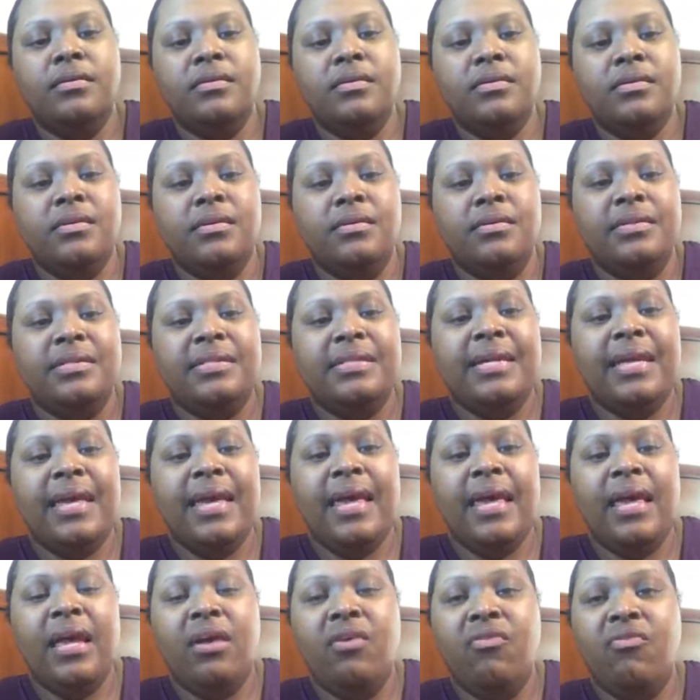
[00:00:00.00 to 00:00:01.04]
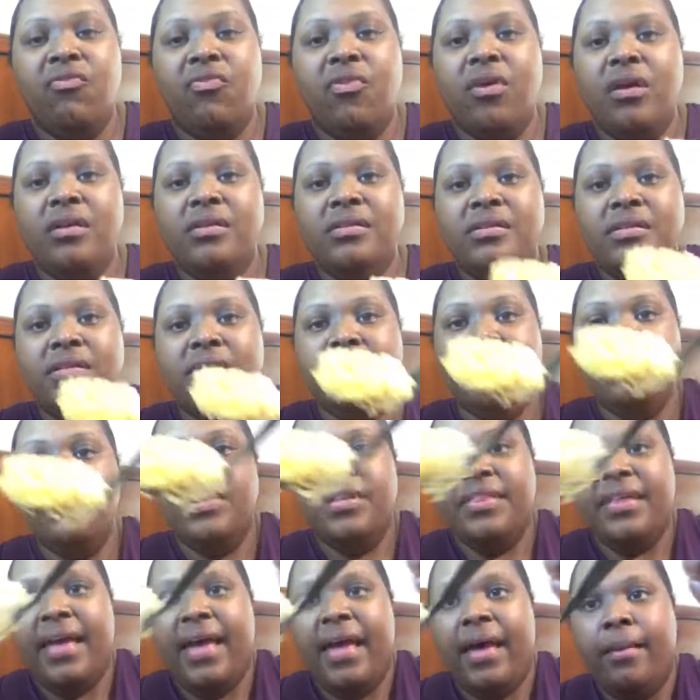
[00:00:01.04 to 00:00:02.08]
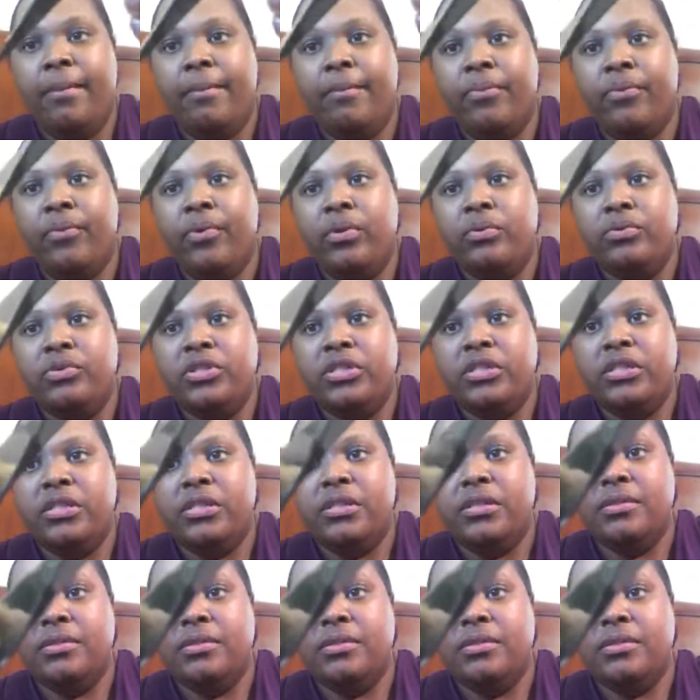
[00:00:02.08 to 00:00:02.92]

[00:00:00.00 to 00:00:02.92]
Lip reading: So it's cake frosted with ambrosia.